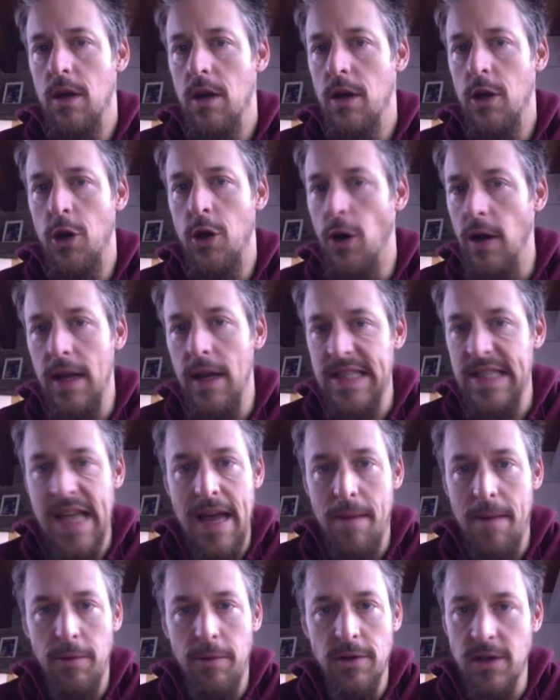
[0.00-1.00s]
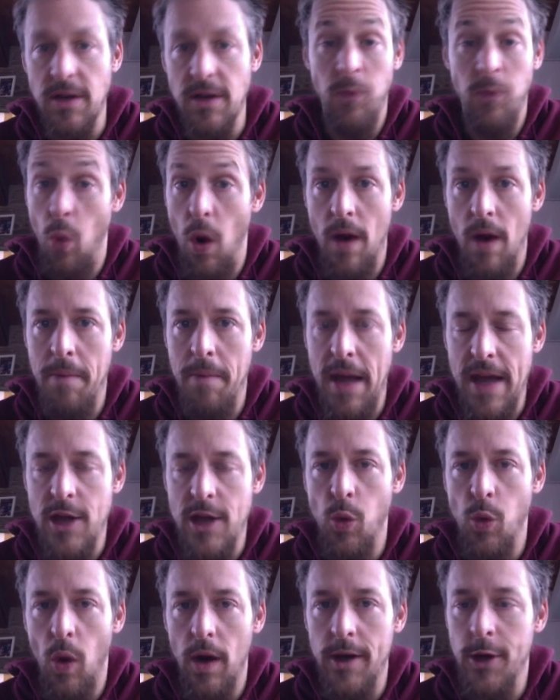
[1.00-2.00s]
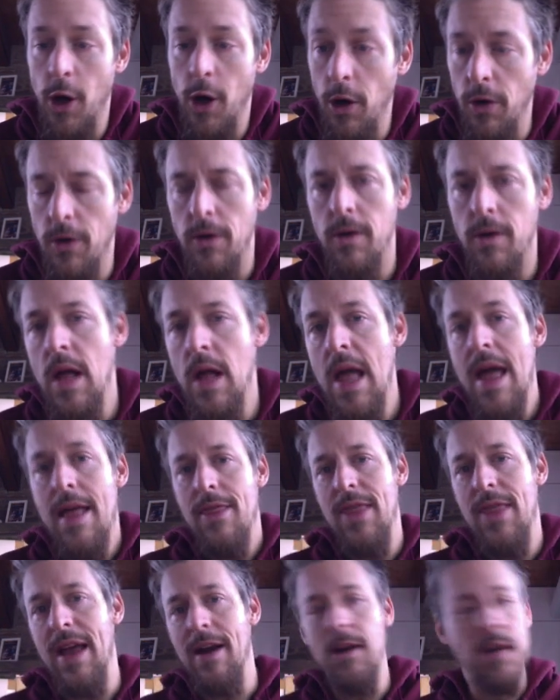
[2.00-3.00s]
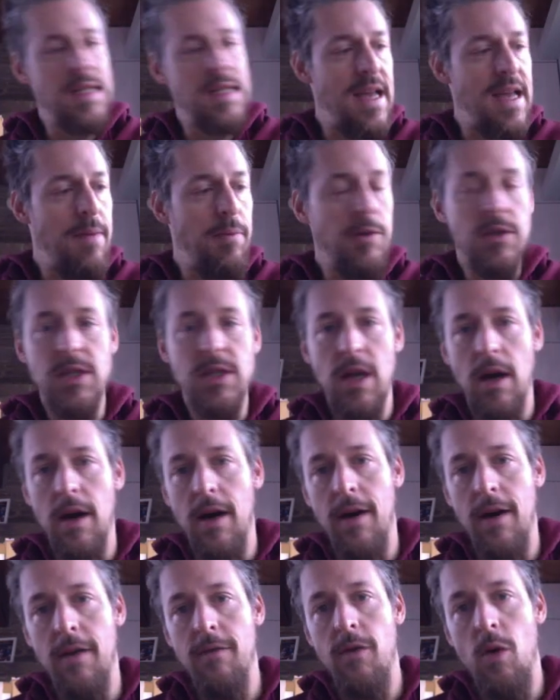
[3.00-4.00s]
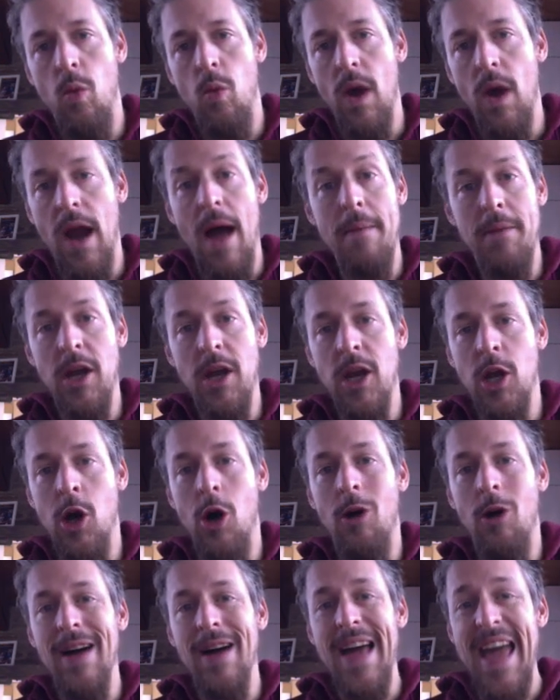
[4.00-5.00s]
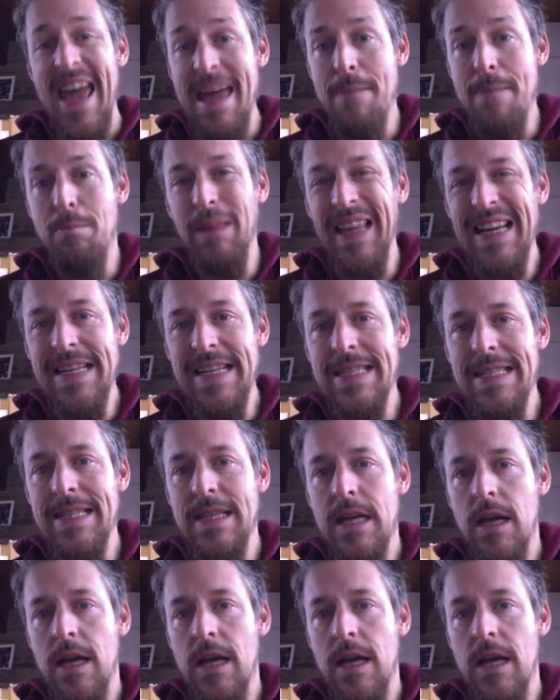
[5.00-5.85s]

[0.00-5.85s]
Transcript: good examples of one page, one goal. They're examples of what I'm going to call aimless